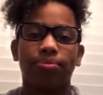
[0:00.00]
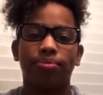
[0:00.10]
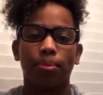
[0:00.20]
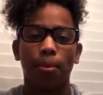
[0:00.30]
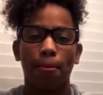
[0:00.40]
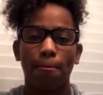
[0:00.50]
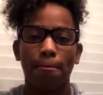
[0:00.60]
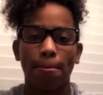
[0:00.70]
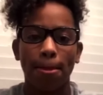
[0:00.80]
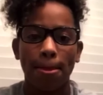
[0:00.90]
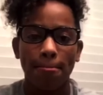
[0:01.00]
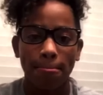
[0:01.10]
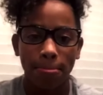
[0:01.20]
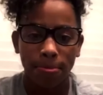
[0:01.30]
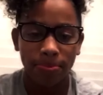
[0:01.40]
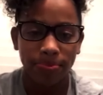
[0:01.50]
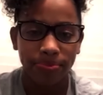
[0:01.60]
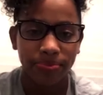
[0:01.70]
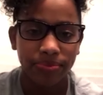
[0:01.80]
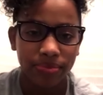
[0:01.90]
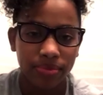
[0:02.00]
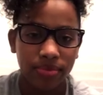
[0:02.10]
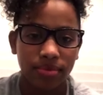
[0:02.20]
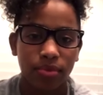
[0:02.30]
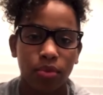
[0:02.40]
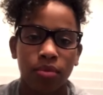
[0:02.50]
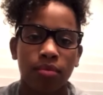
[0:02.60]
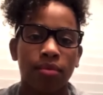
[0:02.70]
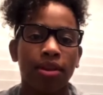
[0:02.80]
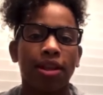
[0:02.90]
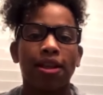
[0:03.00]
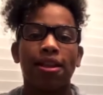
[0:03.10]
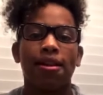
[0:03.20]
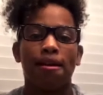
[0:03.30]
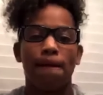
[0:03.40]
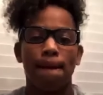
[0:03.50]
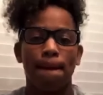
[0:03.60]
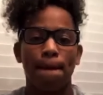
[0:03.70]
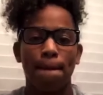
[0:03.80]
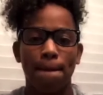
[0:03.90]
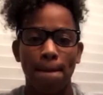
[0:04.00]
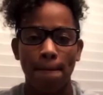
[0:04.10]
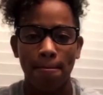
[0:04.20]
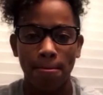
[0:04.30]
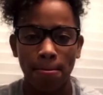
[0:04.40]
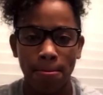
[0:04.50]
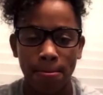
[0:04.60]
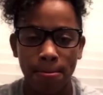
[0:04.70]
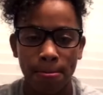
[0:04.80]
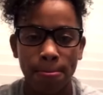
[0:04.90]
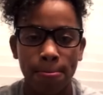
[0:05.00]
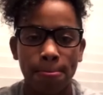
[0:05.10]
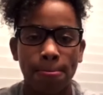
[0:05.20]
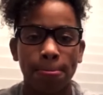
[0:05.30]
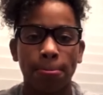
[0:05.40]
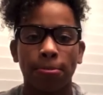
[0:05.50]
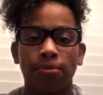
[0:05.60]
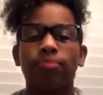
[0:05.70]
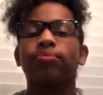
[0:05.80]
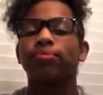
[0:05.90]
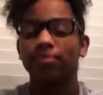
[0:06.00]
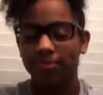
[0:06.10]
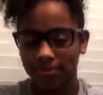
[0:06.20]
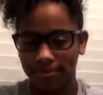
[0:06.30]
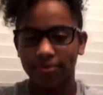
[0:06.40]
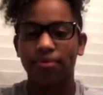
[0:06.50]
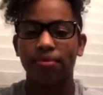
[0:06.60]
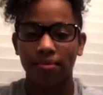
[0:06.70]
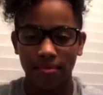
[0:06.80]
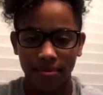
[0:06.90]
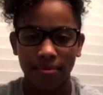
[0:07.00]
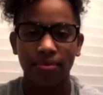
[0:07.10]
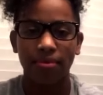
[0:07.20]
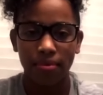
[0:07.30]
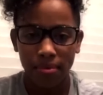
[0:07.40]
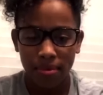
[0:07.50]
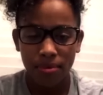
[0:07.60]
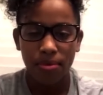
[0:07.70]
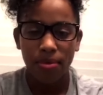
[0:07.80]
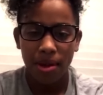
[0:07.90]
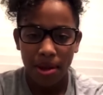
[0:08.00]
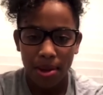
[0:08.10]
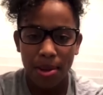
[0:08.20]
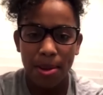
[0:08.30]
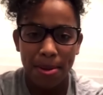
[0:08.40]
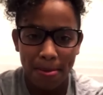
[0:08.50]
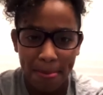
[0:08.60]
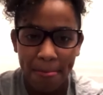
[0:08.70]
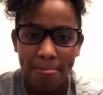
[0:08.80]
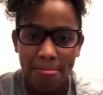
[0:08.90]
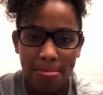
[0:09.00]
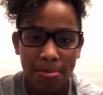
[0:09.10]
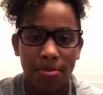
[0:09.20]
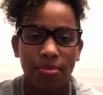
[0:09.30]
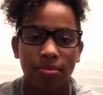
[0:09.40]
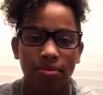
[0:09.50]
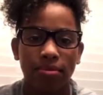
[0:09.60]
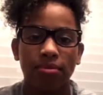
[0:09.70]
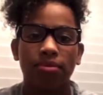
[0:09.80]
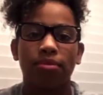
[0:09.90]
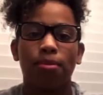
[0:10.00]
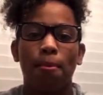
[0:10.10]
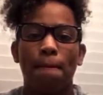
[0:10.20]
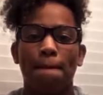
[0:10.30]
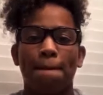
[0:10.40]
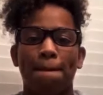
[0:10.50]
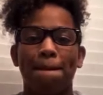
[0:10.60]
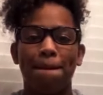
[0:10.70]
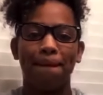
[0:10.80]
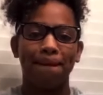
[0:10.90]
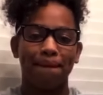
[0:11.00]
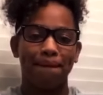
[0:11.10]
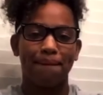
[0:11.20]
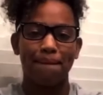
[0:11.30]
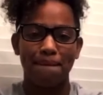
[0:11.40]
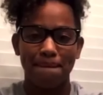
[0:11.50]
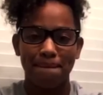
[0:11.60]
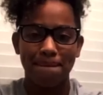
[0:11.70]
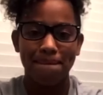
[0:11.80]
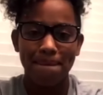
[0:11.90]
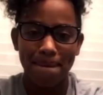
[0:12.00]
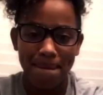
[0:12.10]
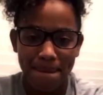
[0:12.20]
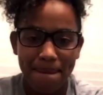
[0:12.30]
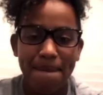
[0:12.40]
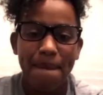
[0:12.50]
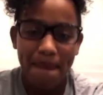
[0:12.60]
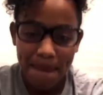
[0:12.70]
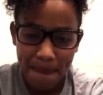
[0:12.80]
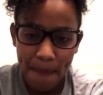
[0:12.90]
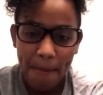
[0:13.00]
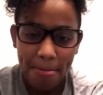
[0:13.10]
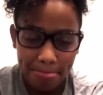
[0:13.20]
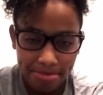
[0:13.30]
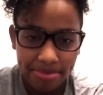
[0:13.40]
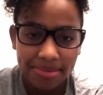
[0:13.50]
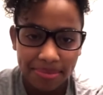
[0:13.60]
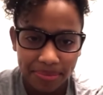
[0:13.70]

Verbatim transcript: Mm. Now, now you've been uh, playing up ever since we seen you as that that little girl years ago. You've been even then you was playing against older kids, you know. Um,